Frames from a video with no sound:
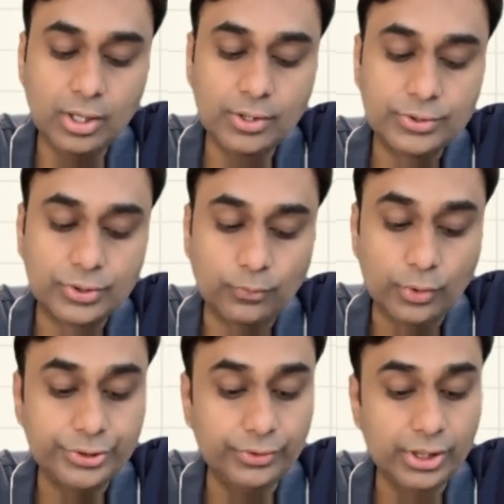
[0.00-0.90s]
So
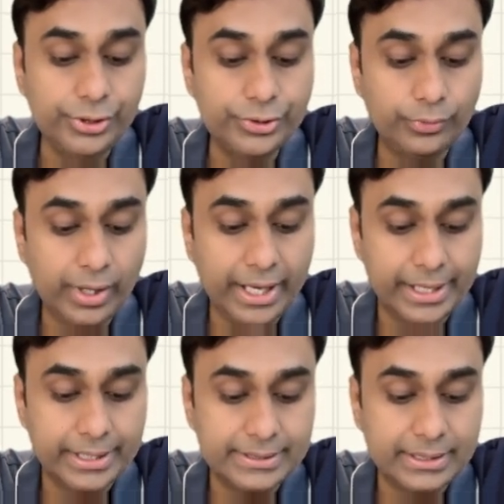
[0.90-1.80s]
what you're going to do
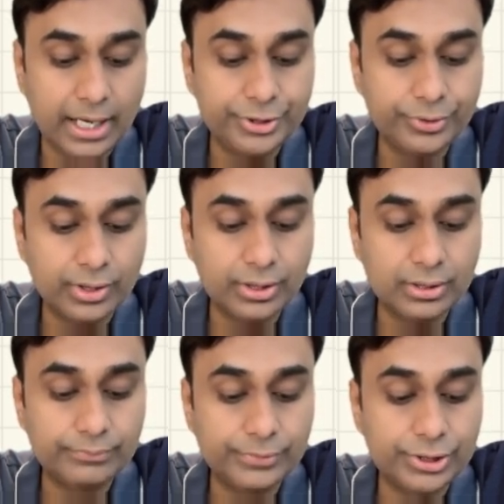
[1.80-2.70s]
is that you're going
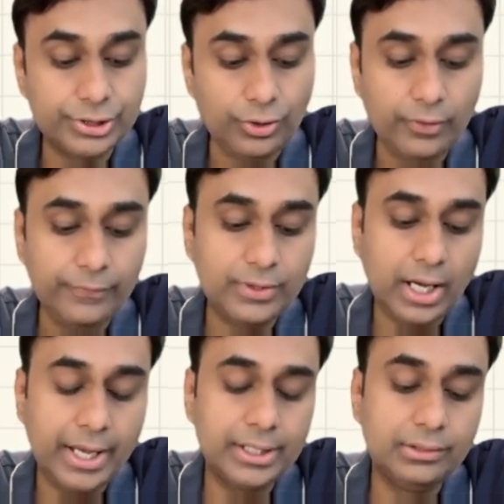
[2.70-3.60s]
to sort of
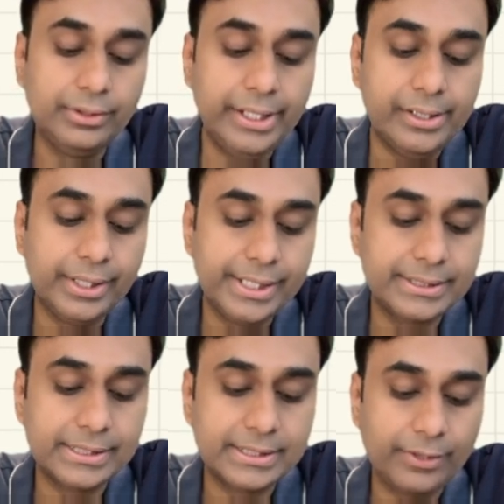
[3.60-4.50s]
try and rearrange
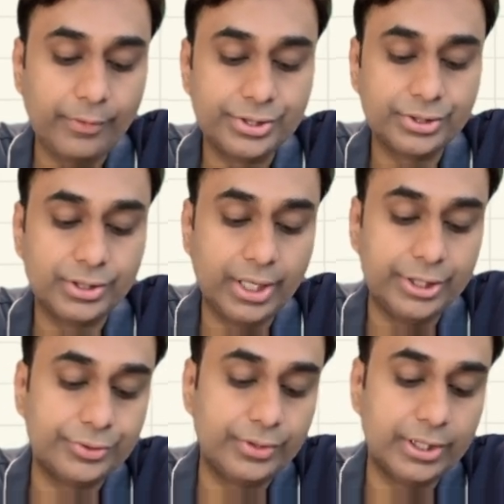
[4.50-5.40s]
this equation
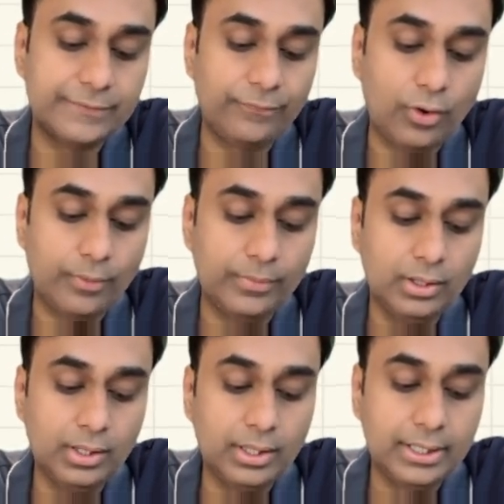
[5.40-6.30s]
into this form.
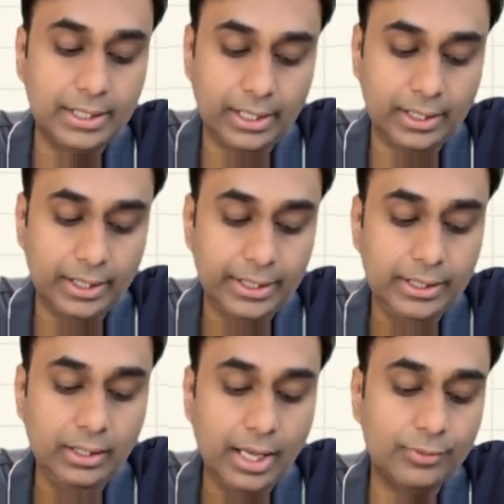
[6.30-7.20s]
Clearly,
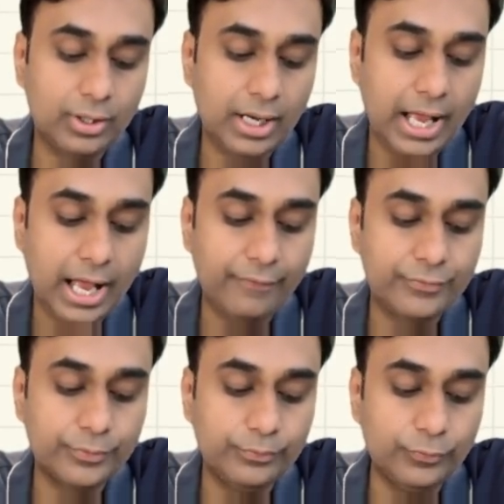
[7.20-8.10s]
I'm going to have
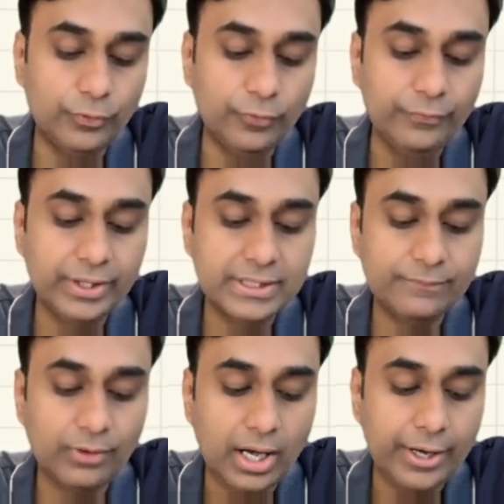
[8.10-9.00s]
to move this
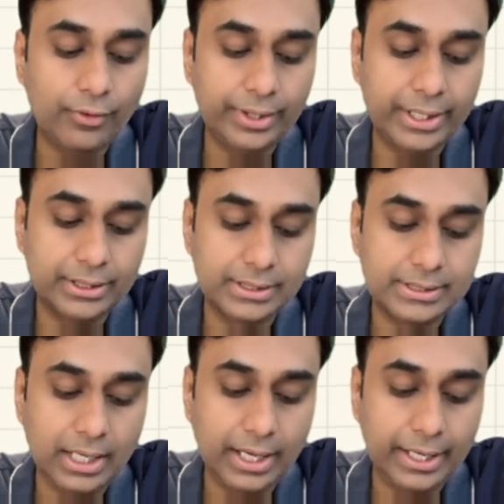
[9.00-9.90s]
y on the other
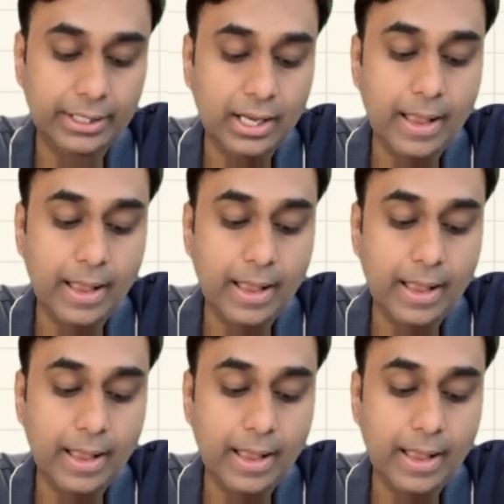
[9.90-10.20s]
side,